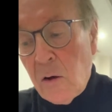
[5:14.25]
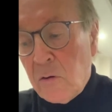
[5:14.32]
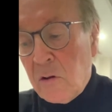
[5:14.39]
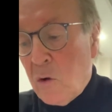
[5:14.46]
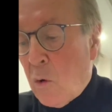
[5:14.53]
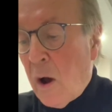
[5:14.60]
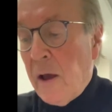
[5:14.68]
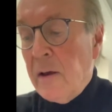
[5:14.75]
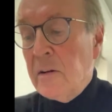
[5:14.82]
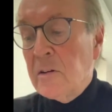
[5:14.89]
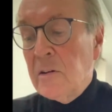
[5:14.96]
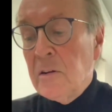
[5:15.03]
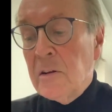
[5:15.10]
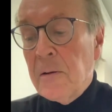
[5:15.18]
quiet,
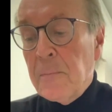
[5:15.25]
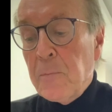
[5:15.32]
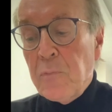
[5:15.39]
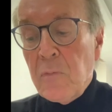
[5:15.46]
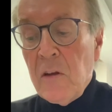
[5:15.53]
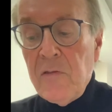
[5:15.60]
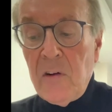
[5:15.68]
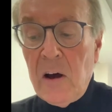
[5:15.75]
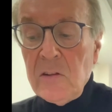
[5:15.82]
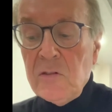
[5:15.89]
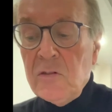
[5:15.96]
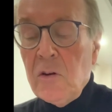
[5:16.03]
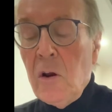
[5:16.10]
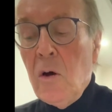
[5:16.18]
and
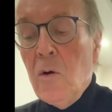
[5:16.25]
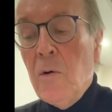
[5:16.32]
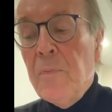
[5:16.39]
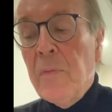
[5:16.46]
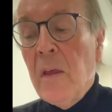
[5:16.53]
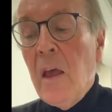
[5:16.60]
fast, slow,